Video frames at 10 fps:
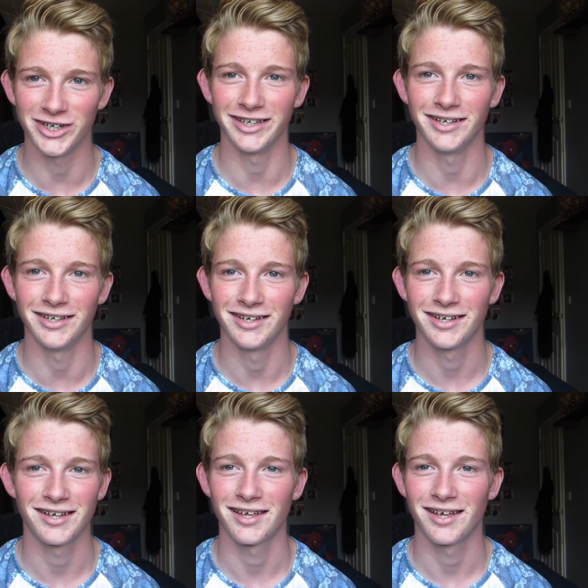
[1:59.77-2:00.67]
idea
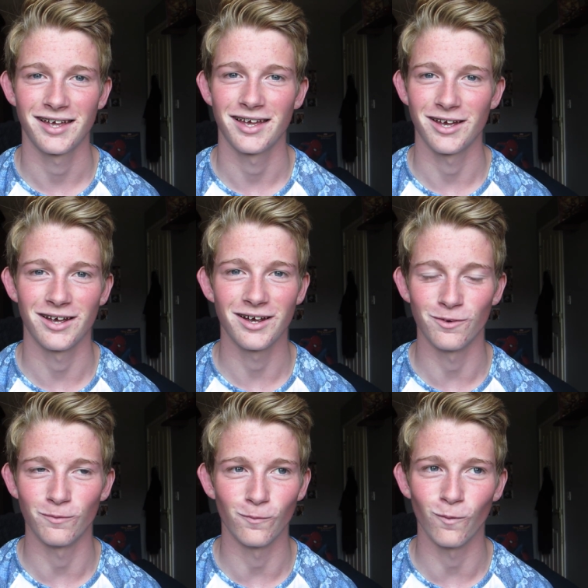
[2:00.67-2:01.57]

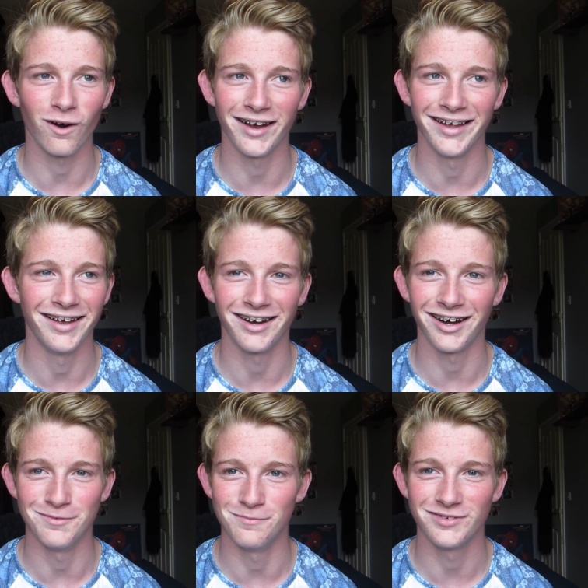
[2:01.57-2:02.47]
why I